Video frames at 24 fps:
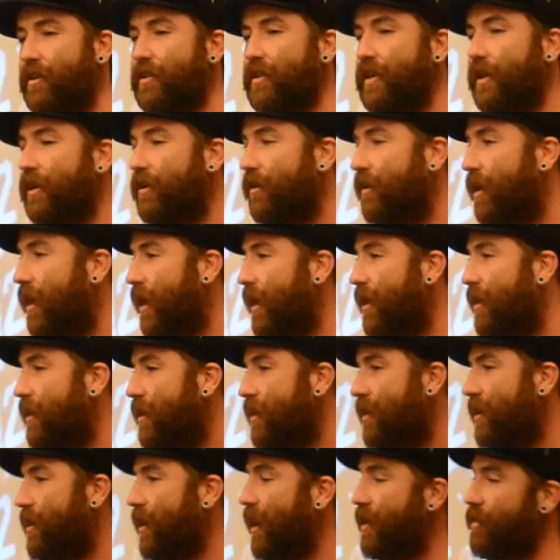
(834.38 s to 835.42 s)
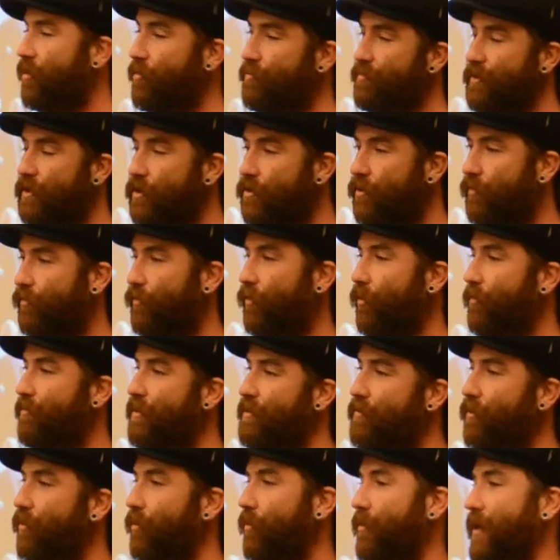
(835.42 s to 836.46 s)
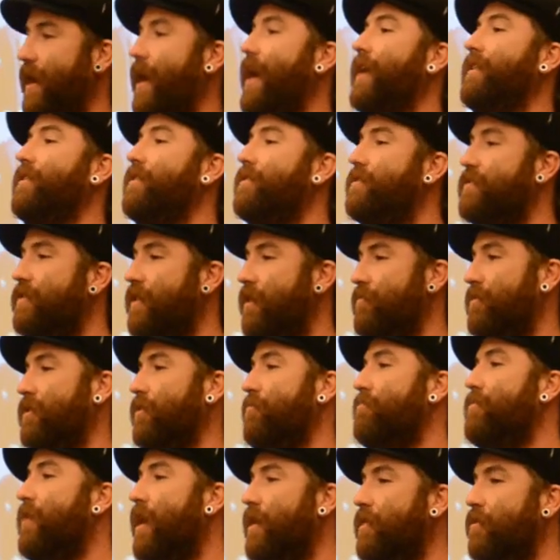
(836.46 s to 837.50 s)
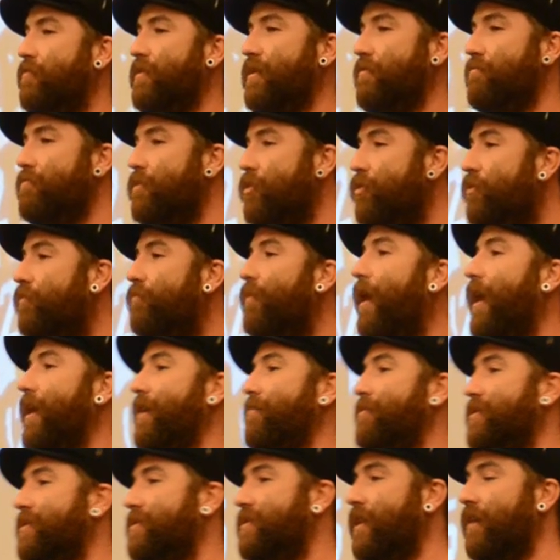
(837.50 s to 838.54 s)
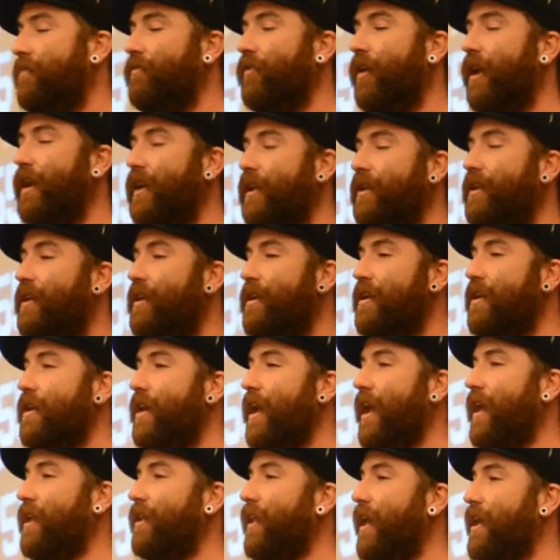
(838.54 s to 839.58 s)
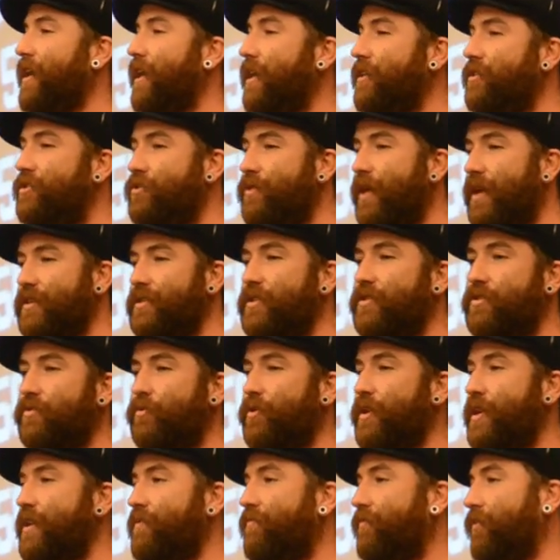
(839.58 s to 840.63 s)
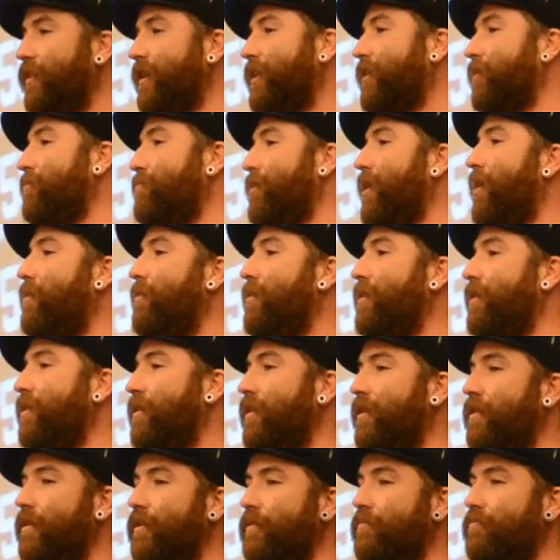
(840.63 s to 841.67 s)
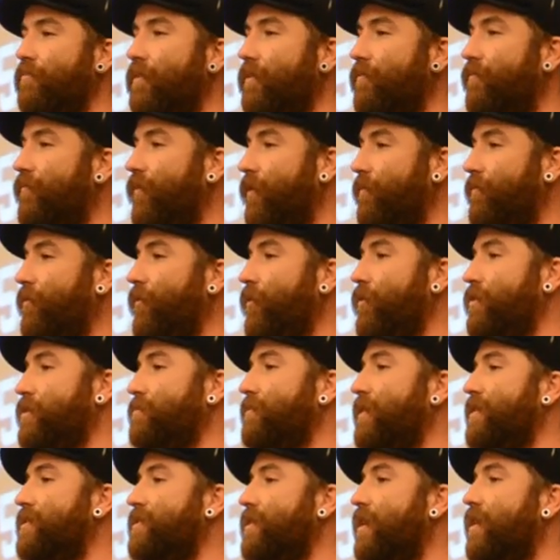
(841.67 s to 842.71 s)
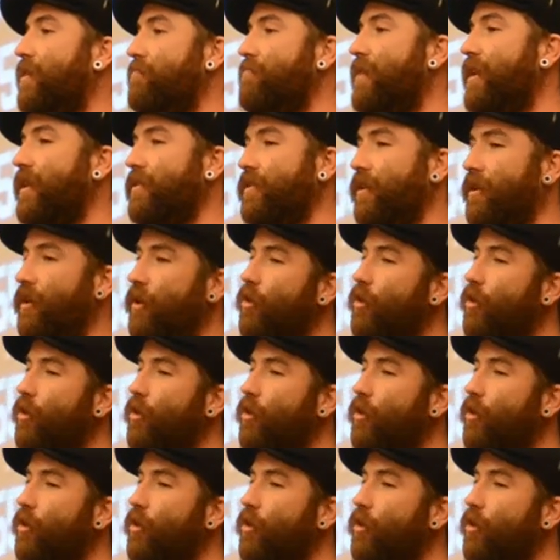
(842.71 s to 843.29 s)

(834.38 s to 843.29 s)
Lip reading: on the internet. And they're beautiful, and people are reacting to them, and they're being moved by them and stuff, right? And like in 2003, Flickr bought one of the photos of my son and made it the